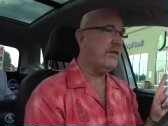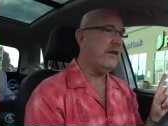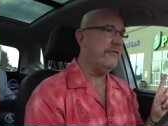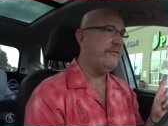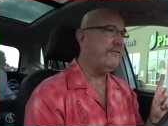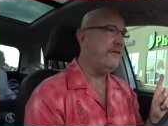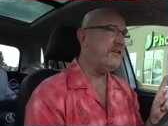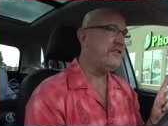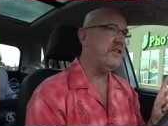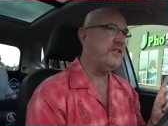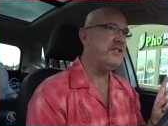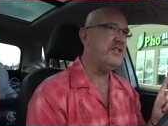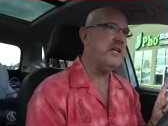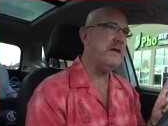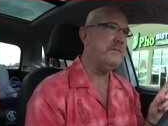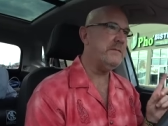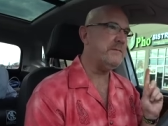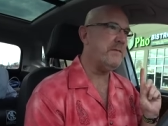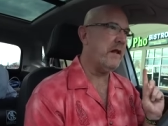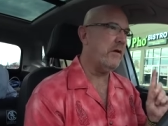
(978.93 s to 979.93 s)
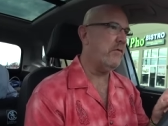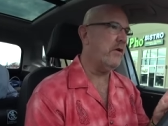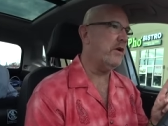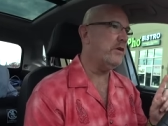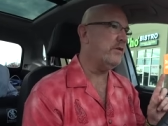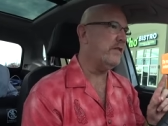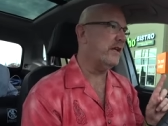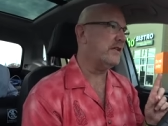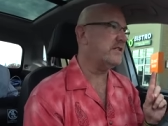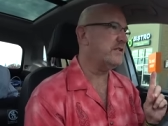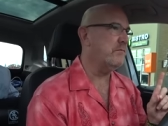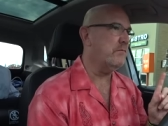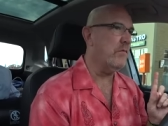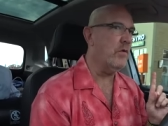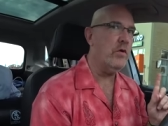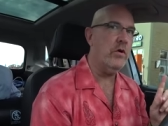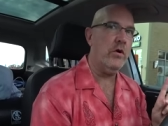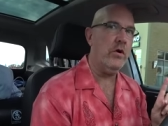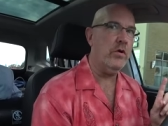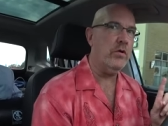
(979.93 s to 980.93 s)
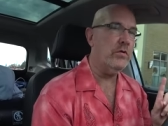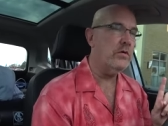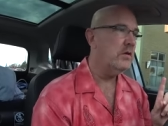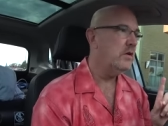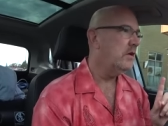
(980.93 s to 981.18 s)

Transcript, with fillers: their fish and chips, but I want to do that tomorrow.